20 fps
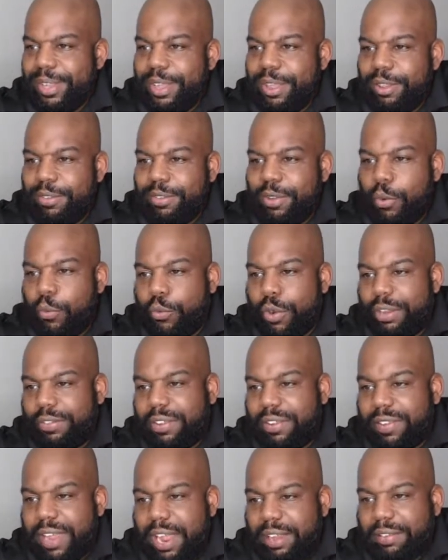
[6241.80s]
So Rich
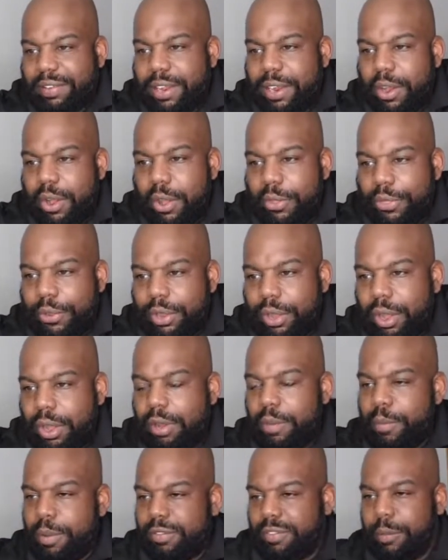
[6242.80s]
is actually an author,
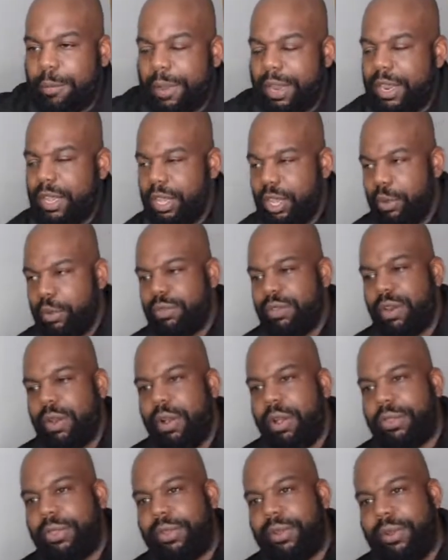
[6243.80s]
y'all. Mr. PDQ is an
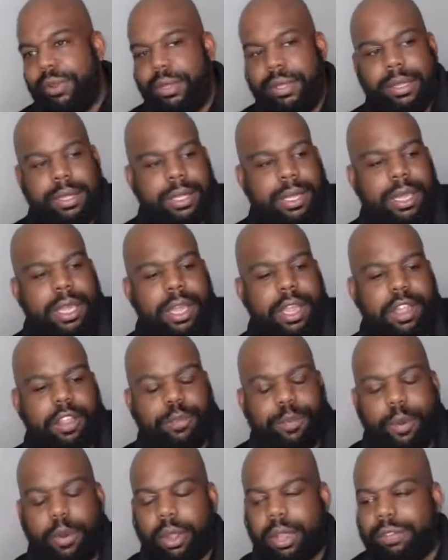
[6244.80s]
author. His
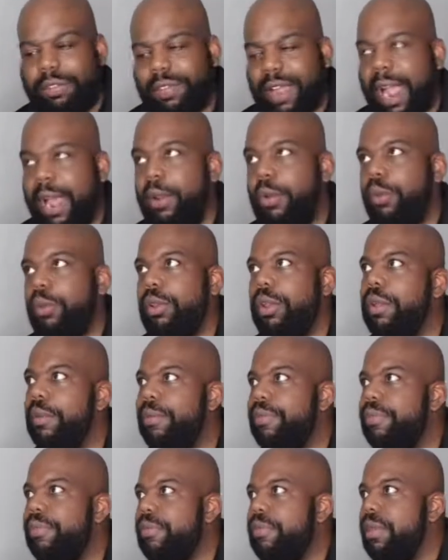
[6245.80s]
book is titled
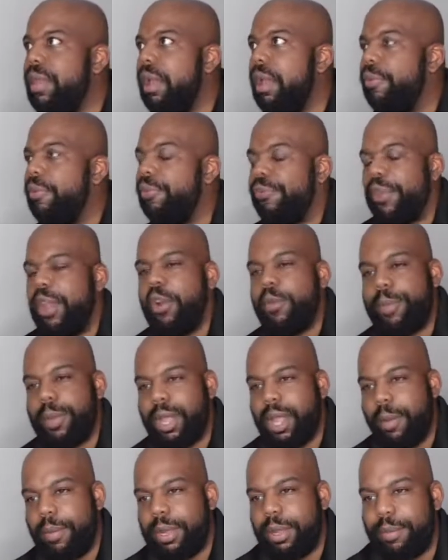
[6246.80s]
Fear of
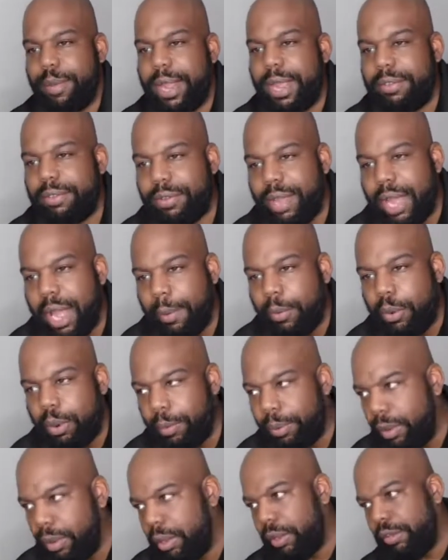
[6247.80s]
Becoming a Man. So I'm going
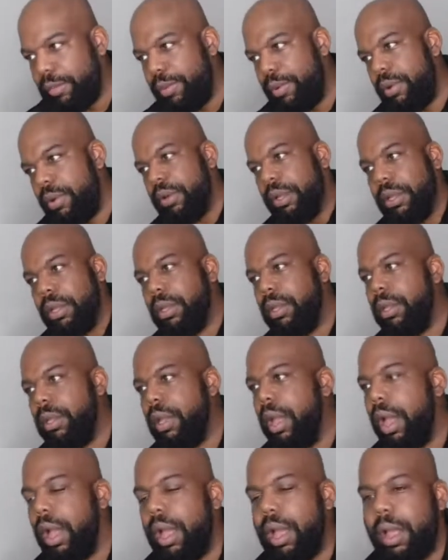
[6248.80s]
to plug his book.
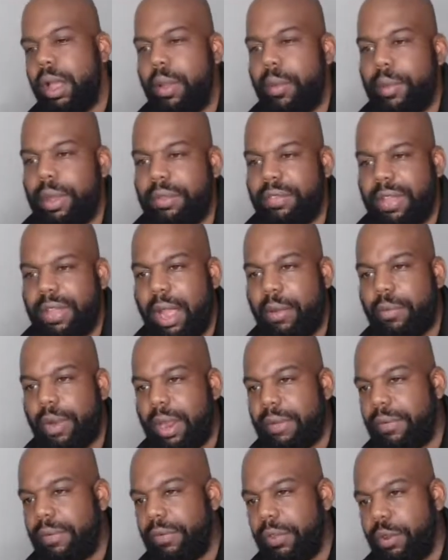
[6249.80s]
It's got
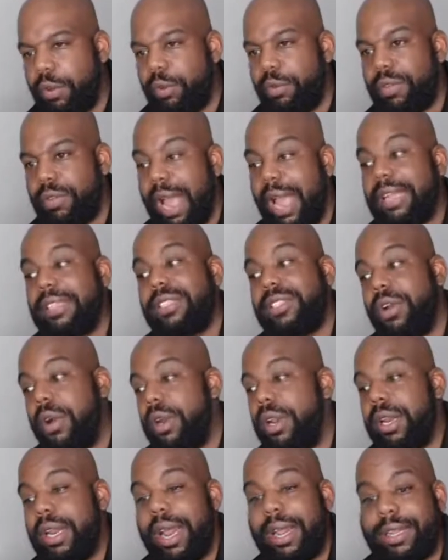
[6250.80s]
rave reviews. I
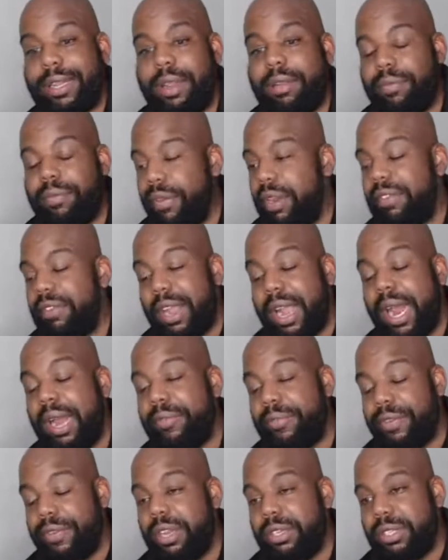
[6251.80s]
started it. I didn't finish. I got
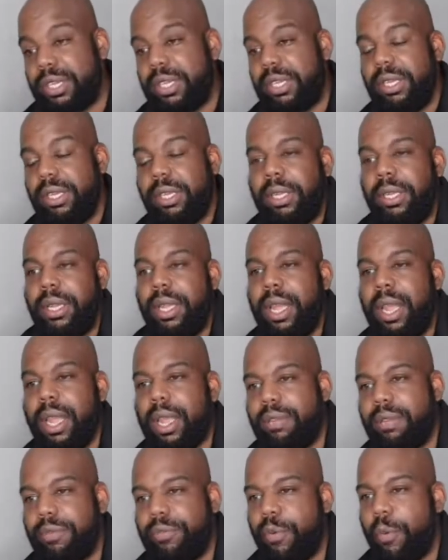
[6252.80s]
to finish it.
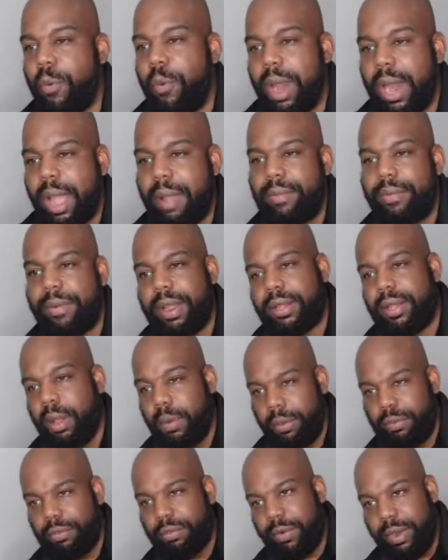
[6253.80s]
It's, from what I've read,
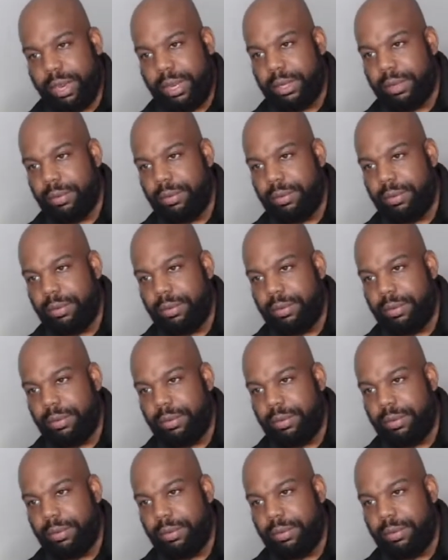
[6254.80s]
though, it's great.